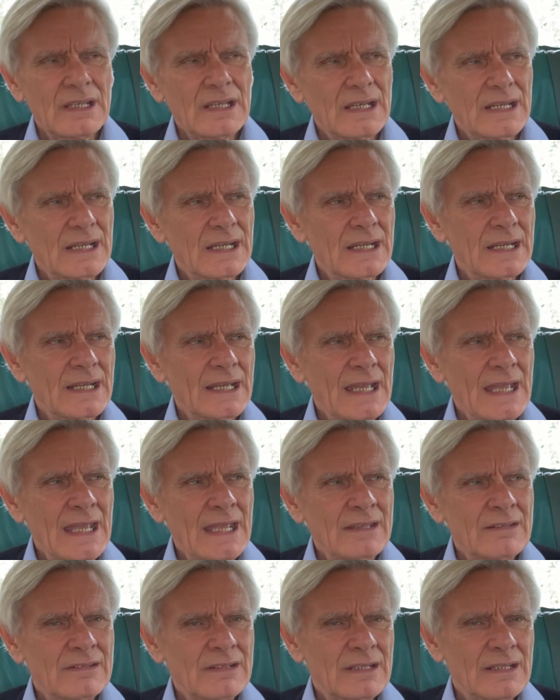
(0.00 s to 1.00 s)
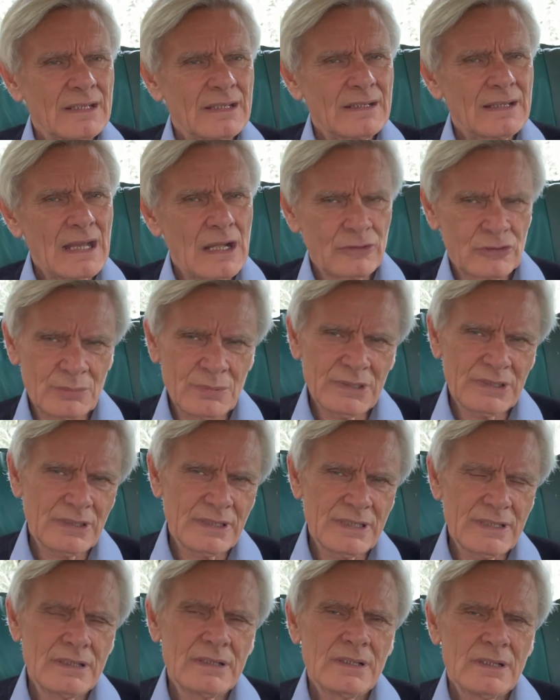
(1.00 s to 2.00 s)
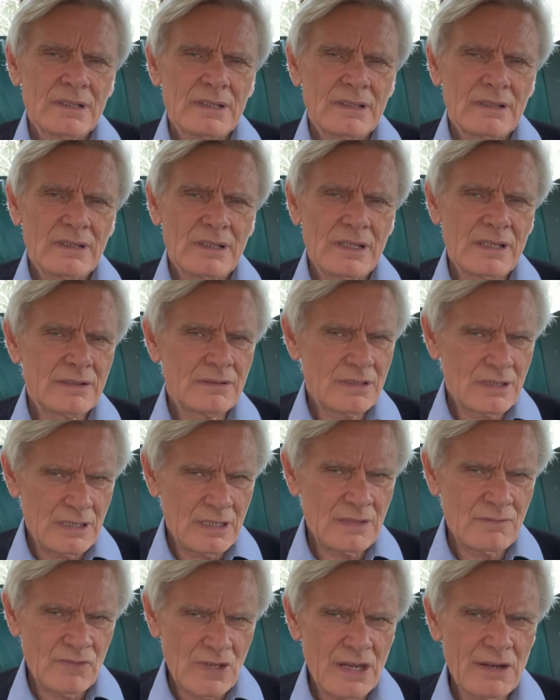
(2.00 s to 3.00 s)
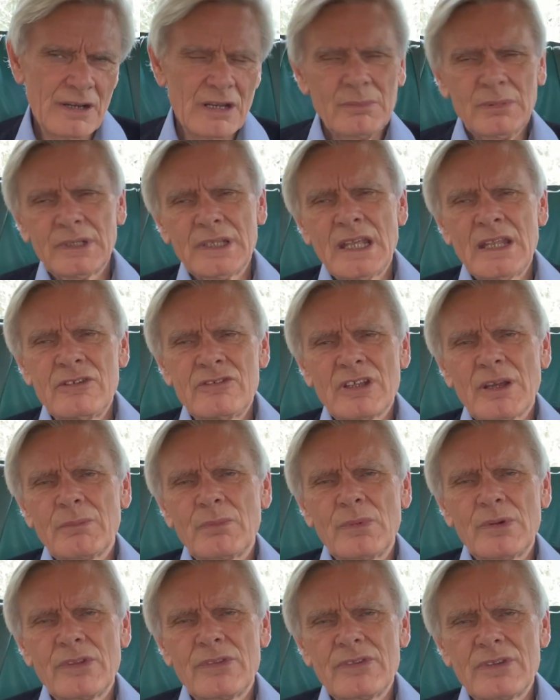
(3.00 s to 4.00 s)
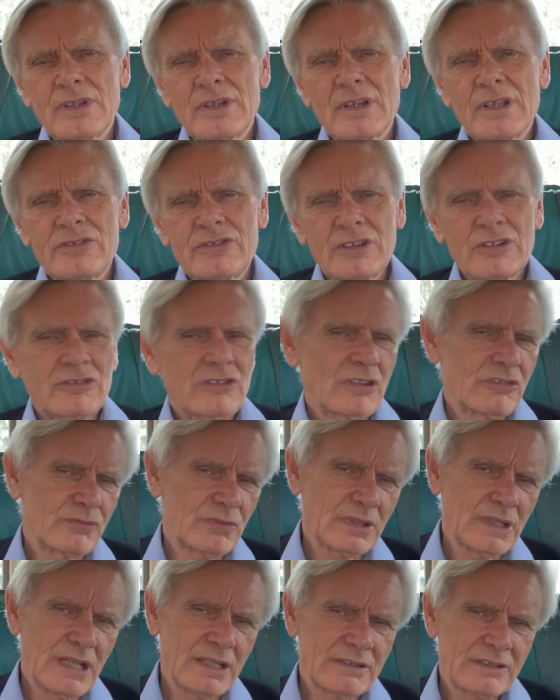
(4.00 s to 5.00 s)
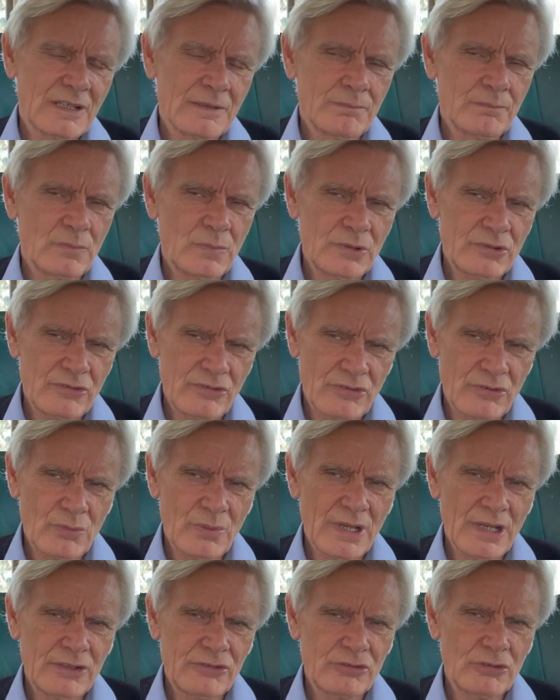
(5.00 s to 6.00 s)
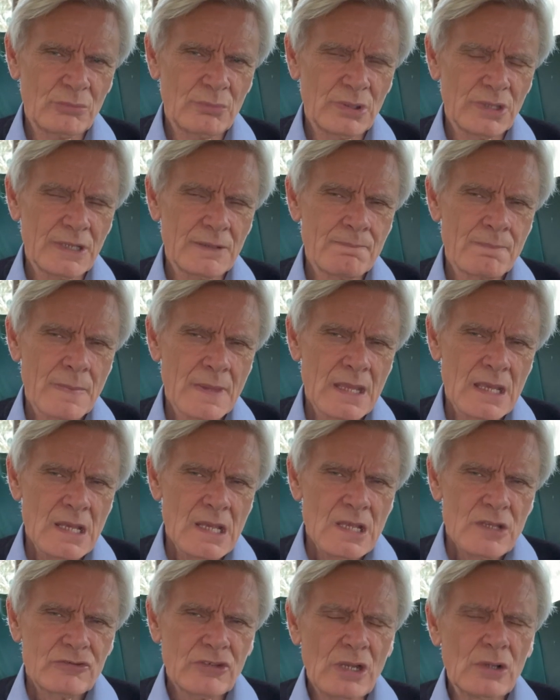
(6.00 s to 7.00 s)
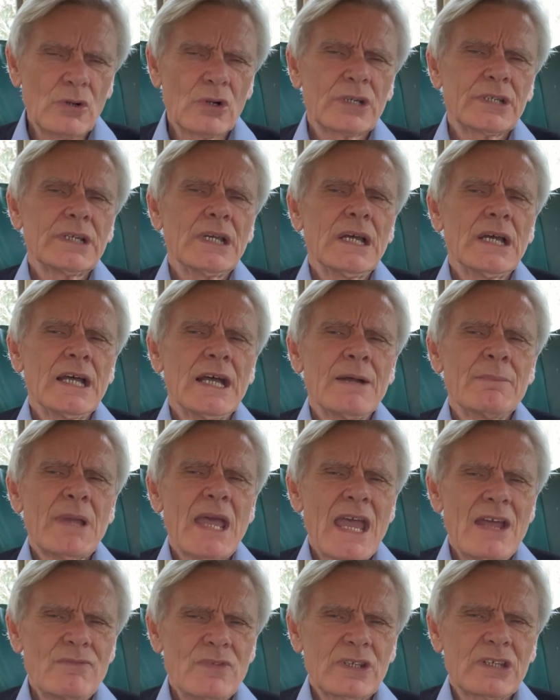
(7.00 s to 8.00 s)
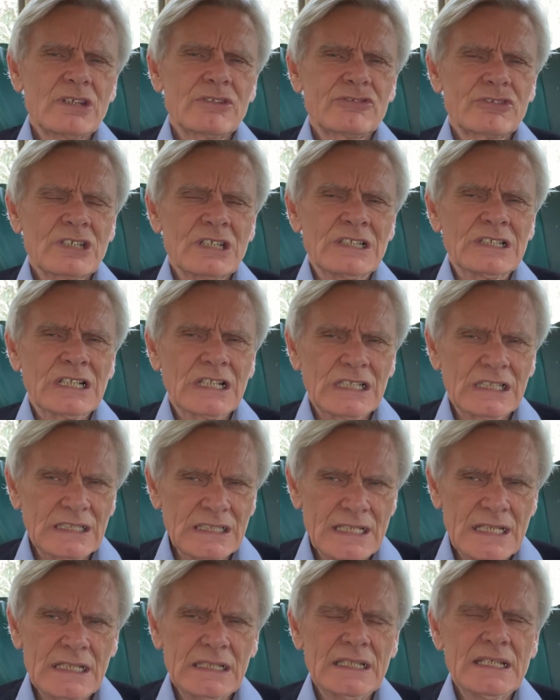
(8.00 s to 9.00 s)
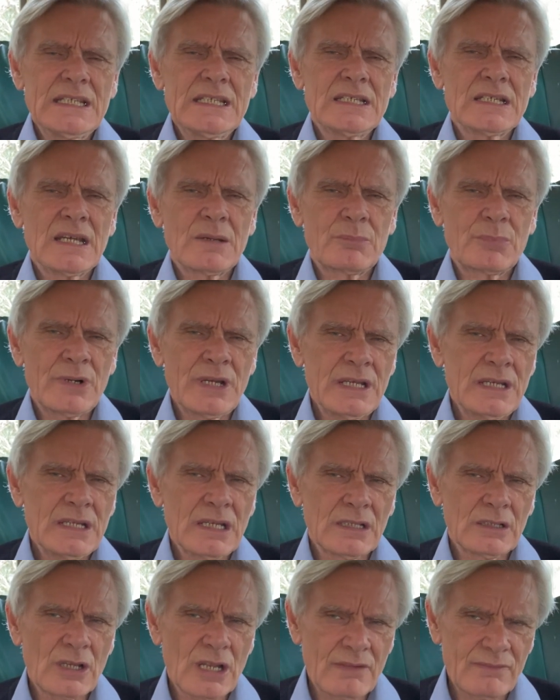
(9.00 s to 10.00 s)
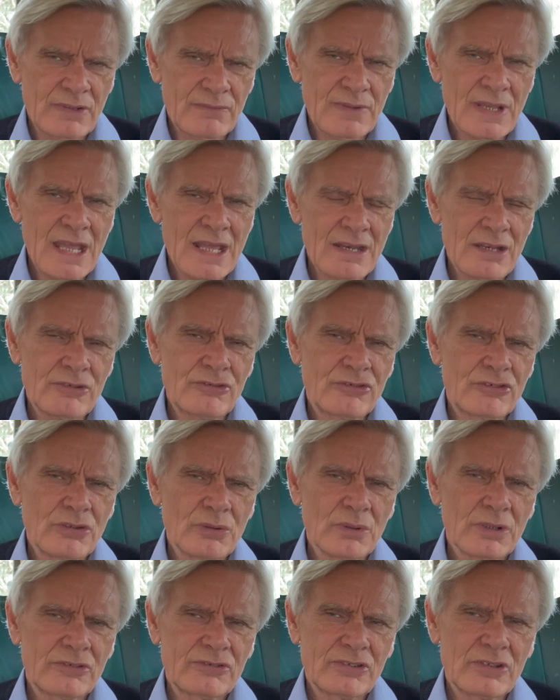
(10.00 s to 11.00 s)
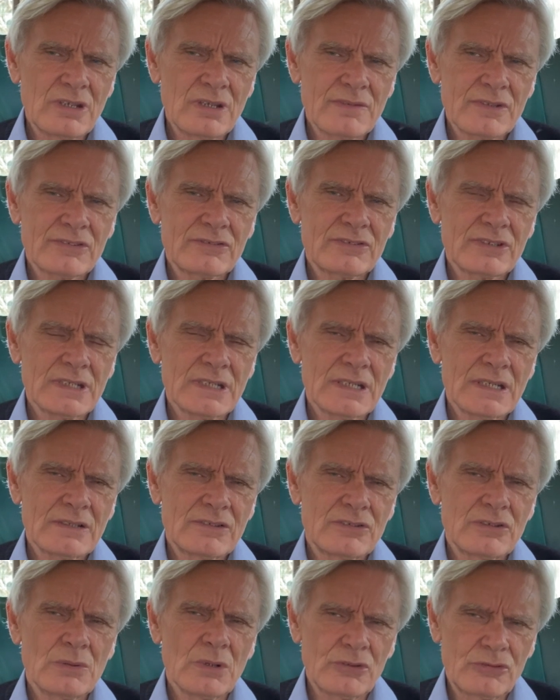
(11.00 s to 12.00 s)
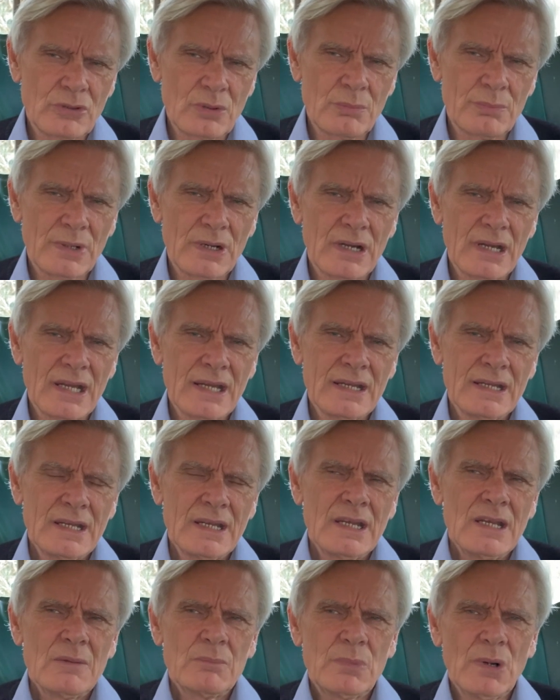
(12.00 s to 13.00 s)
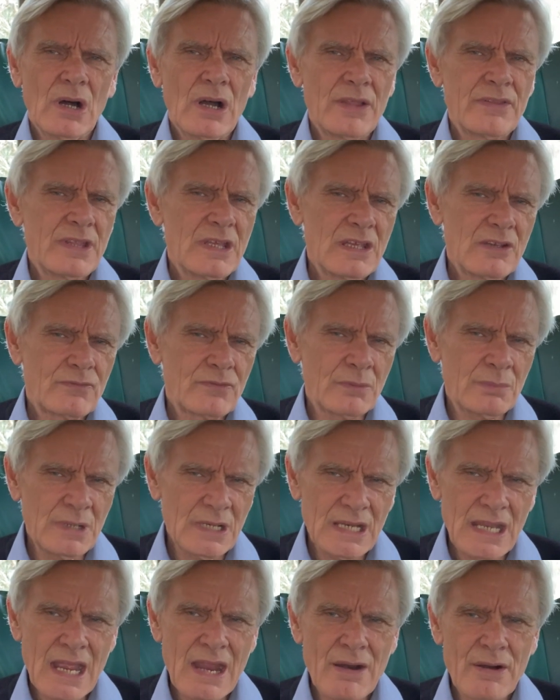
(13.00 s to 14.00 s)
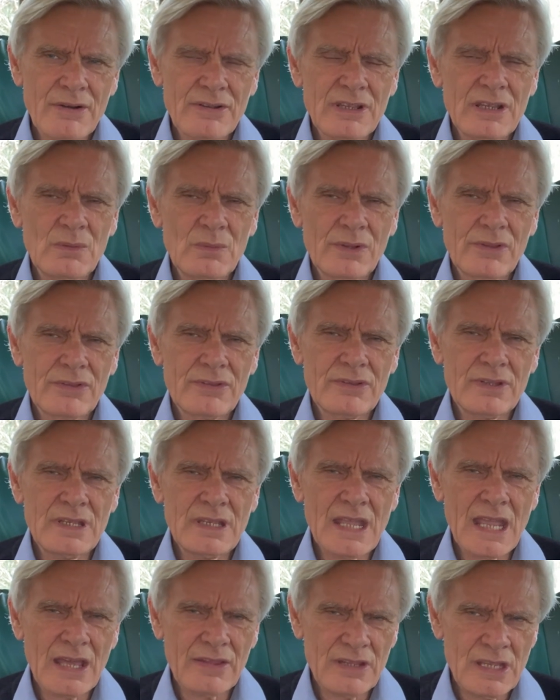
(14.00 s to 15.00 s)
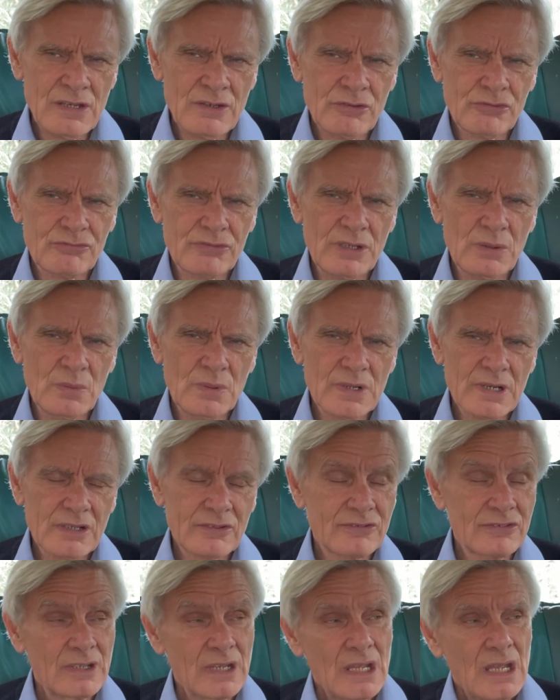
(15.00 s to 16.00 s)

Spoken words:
and ultimately it invariably ends up with a successful outcome, which is the way it should be. So look, advocates can clearly bring a lot of advantage to a service, to a buyer, by their familiarity with how the industry works,